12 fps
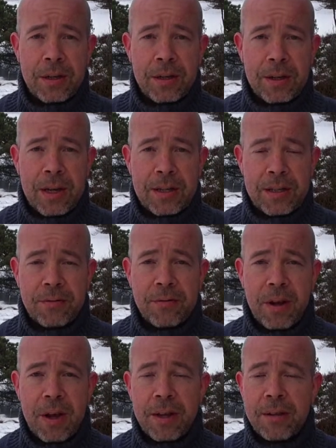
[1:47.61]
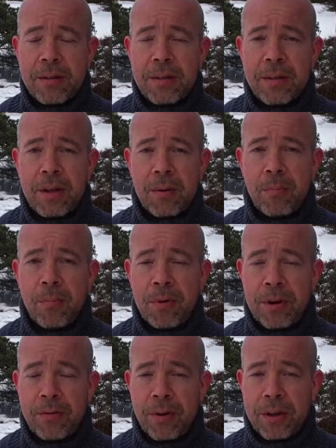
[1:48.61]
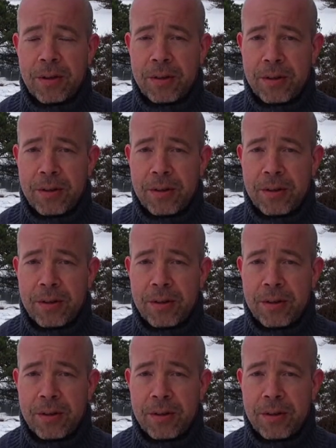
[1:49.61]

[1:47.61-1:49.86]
test flight, a pre-flight